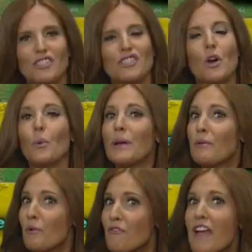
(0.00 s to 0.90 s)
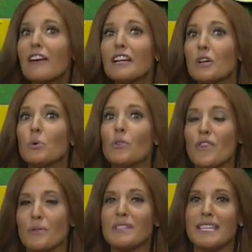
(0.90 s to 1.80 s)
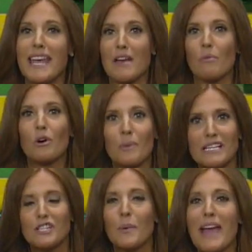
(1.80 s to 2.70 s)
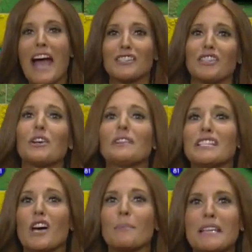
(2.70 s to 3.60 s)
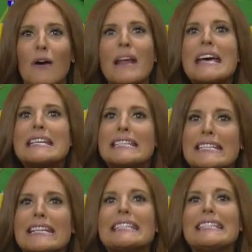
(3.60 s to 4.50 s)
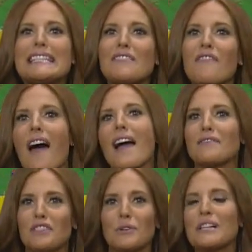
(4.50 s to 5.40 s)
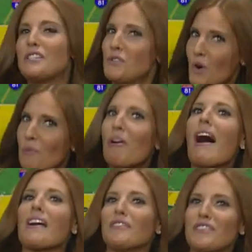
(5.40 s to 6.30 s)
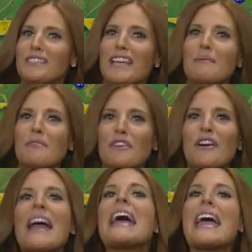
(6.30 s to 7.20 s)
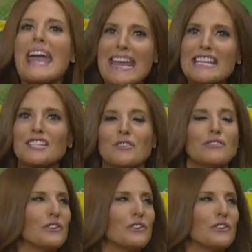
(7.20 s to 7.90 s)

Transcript: So we were very cool though today, weren't we? So we actually only topped out 65 degrees. Normal high for this time of year, 82